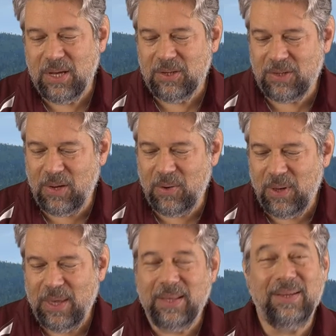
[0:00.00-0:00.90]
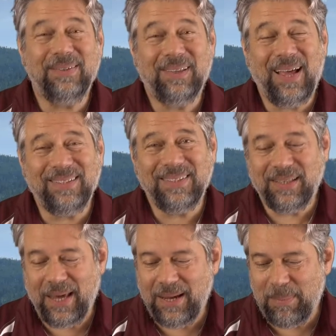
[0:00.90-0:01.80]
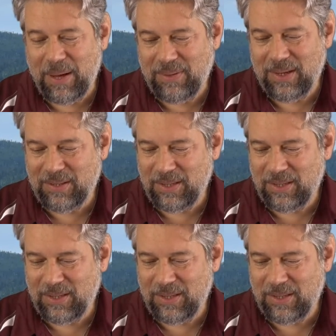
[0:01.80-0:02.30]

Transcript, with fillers: So there's lots to like about this.